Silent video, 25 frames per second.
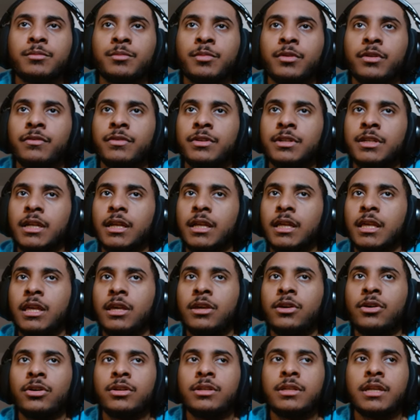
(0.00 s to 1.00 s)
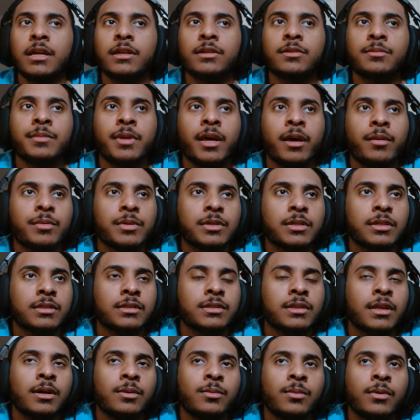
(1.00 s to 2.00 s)
Blue Vegeta. He could take some damage in
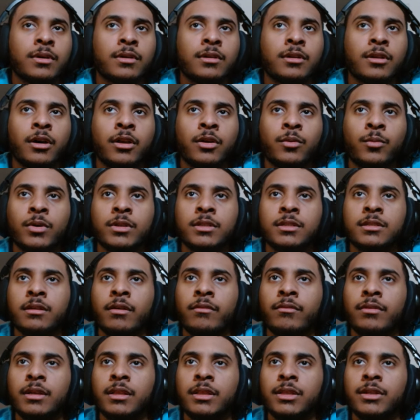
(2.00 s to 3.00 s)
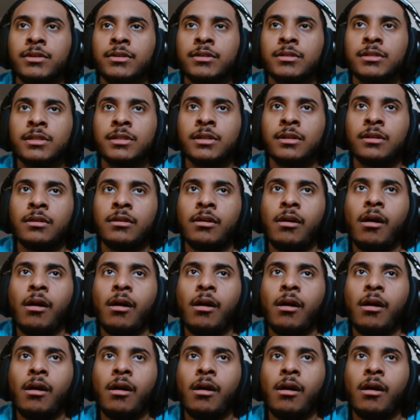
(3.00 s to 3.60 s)
slot 1 on a 170 leader skill.